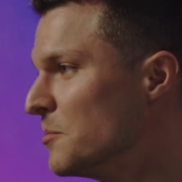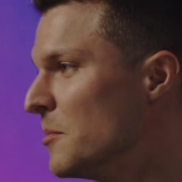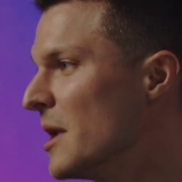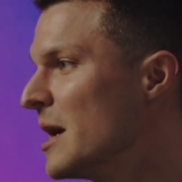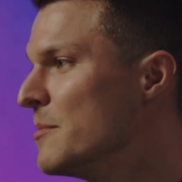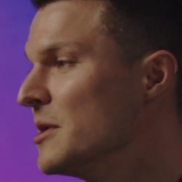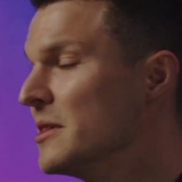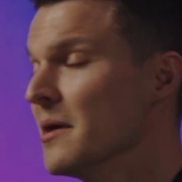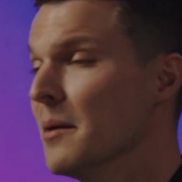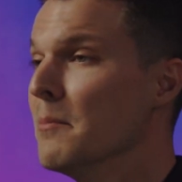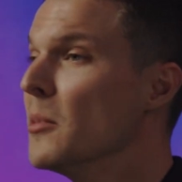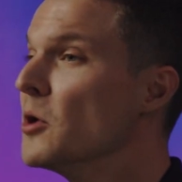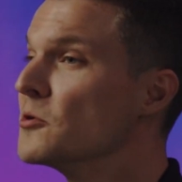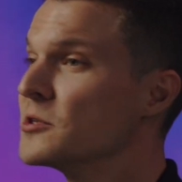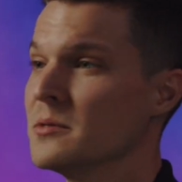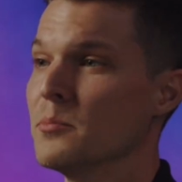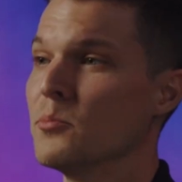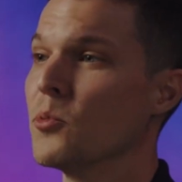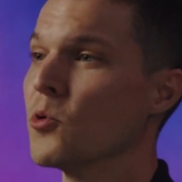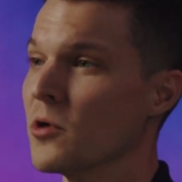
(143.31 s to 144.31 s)
may be the
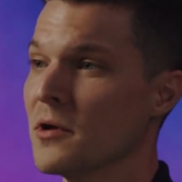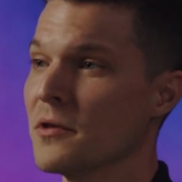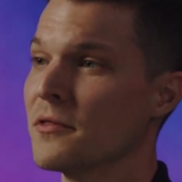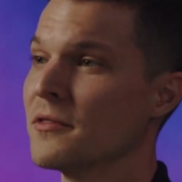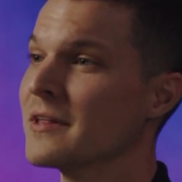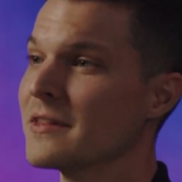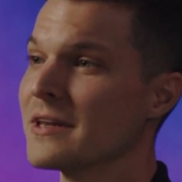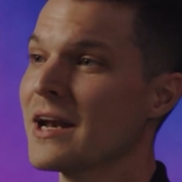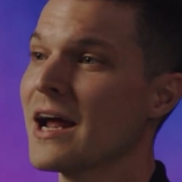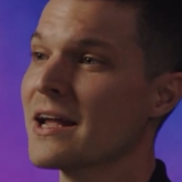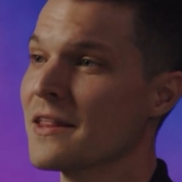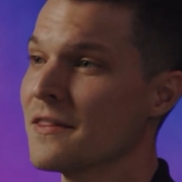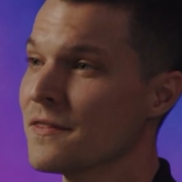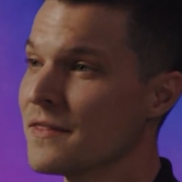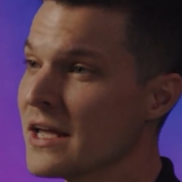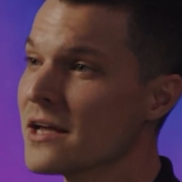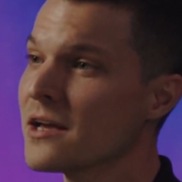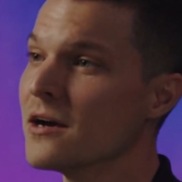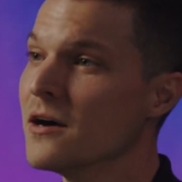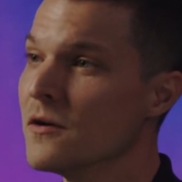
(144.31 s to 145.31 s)
most important thing that I can
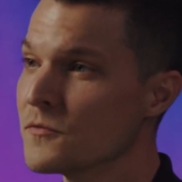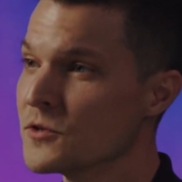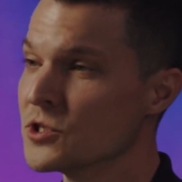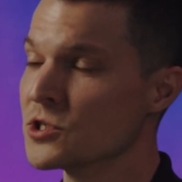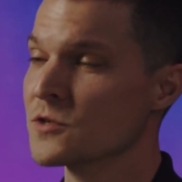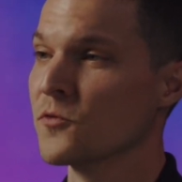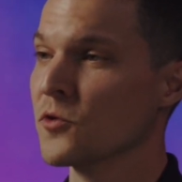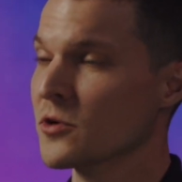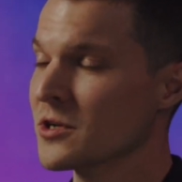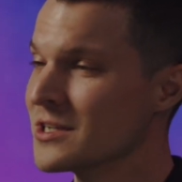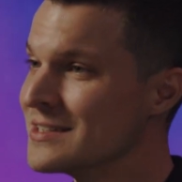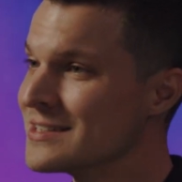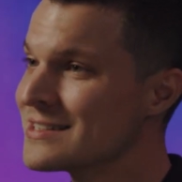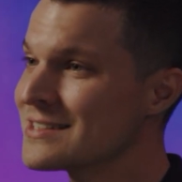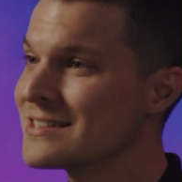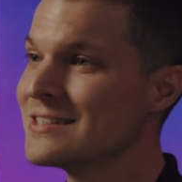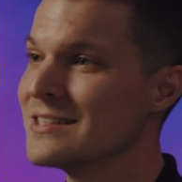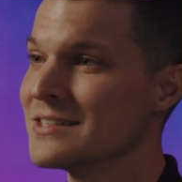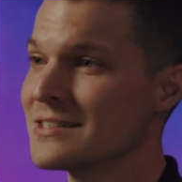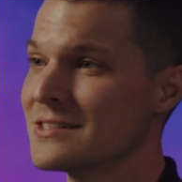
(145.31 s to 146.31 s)
think of just for
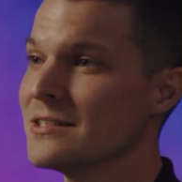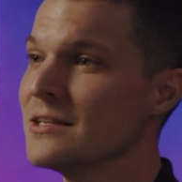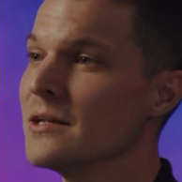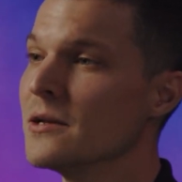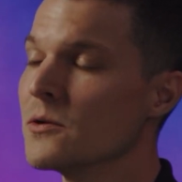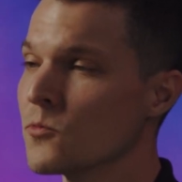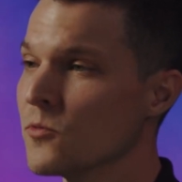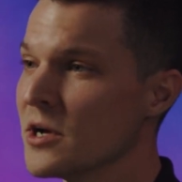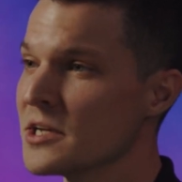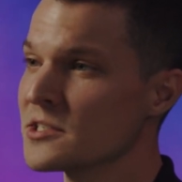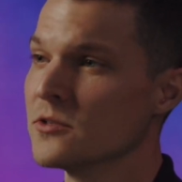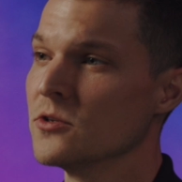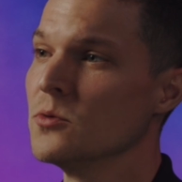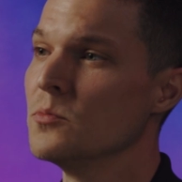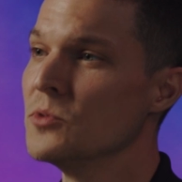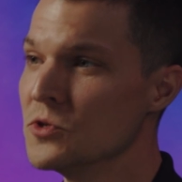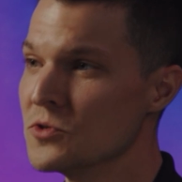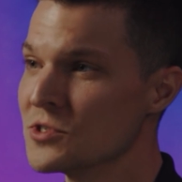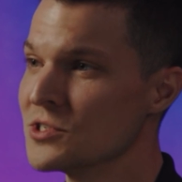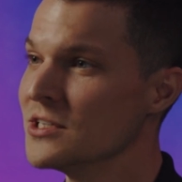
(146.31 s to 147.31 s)
consistent Resolume
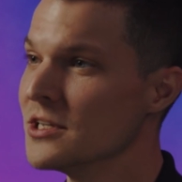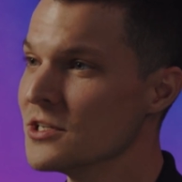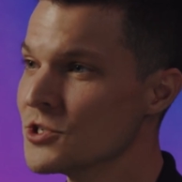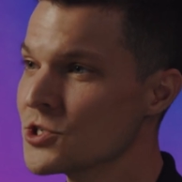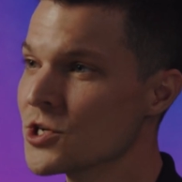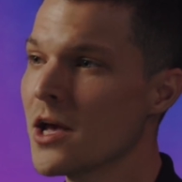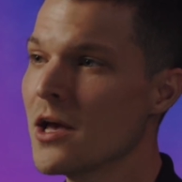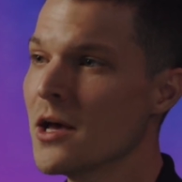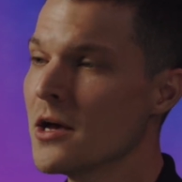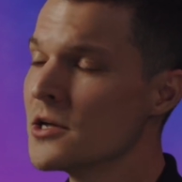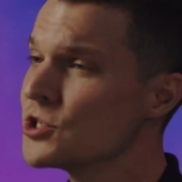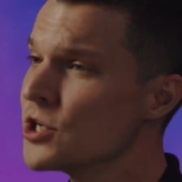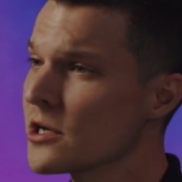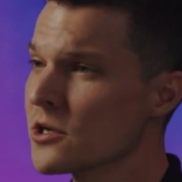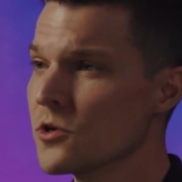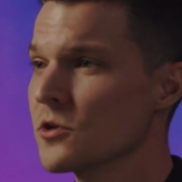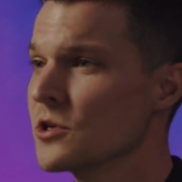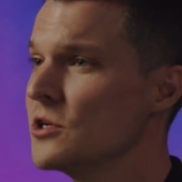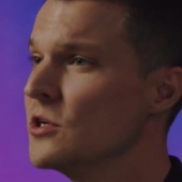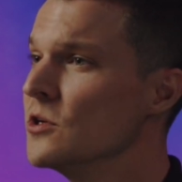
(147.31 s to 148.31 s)
usage. Check
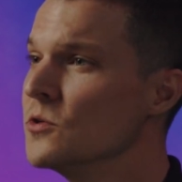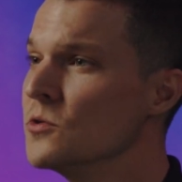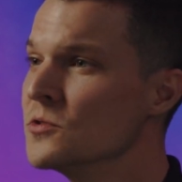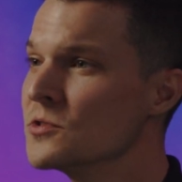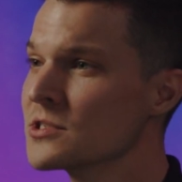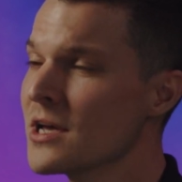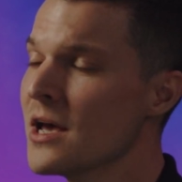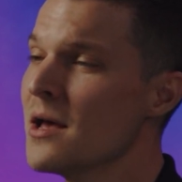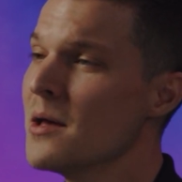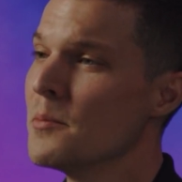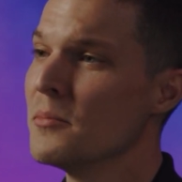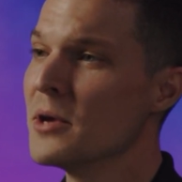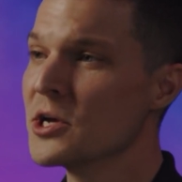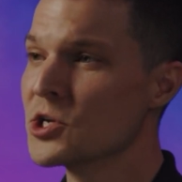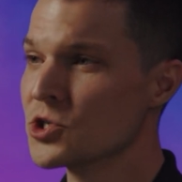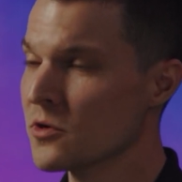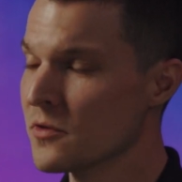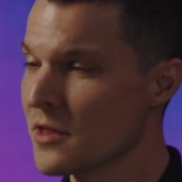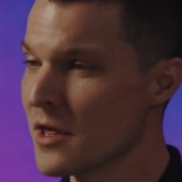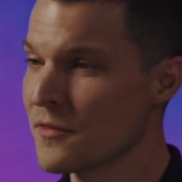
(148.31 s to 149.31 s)
your cues, make
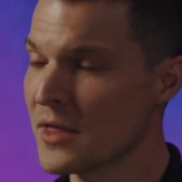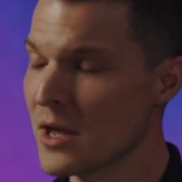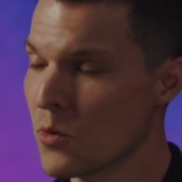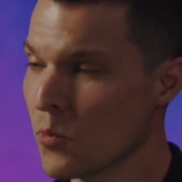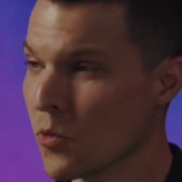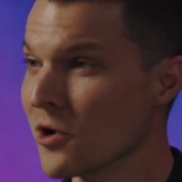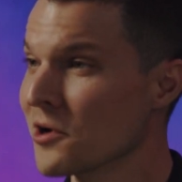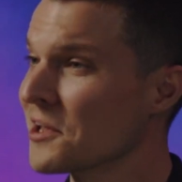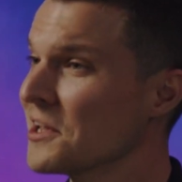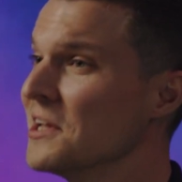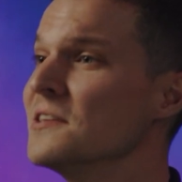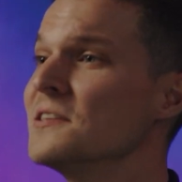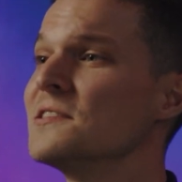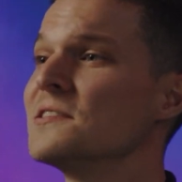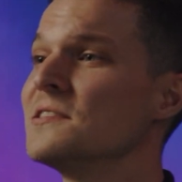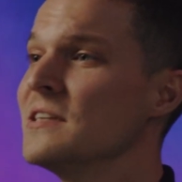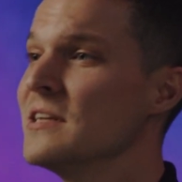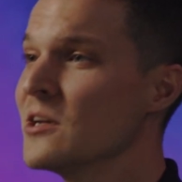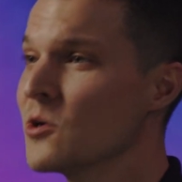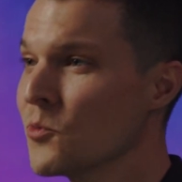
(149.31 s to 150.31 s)
sure that they work in
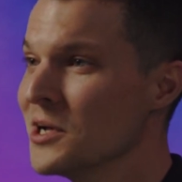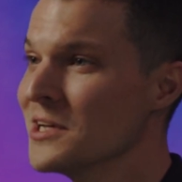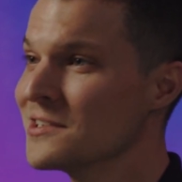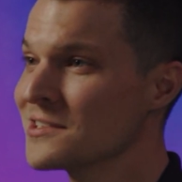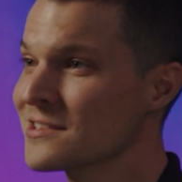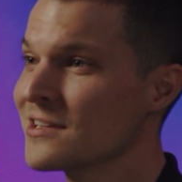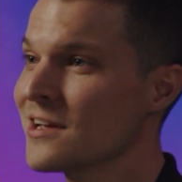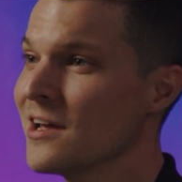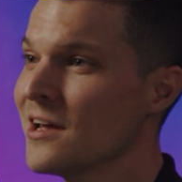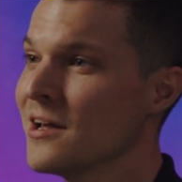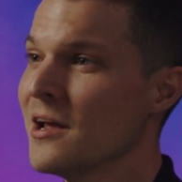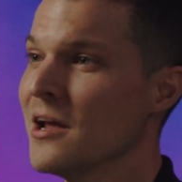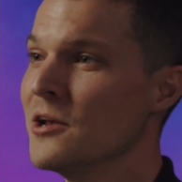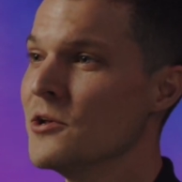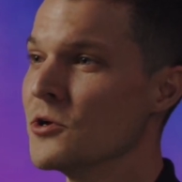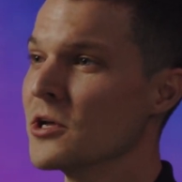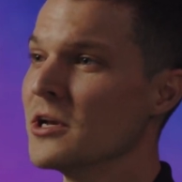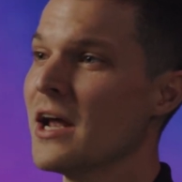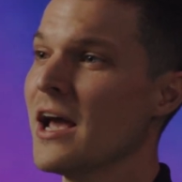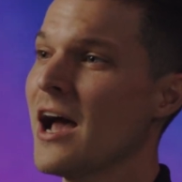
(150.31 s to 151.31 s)
sequence and
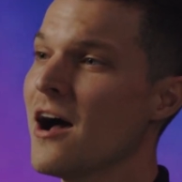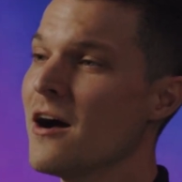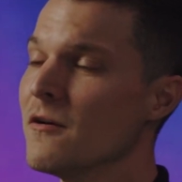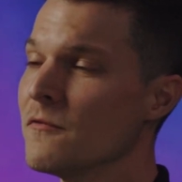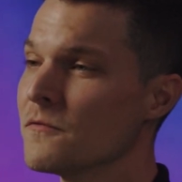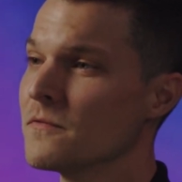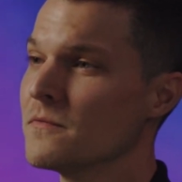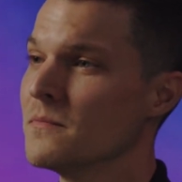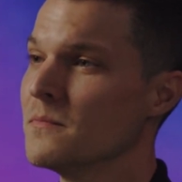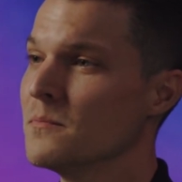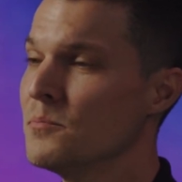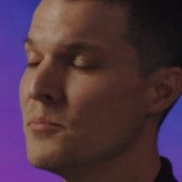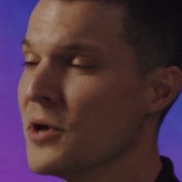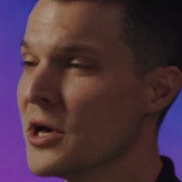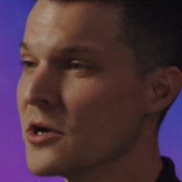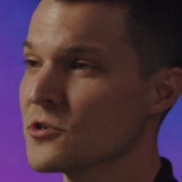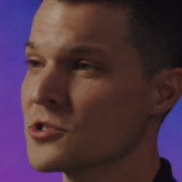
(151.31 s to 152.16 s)
you're going to have better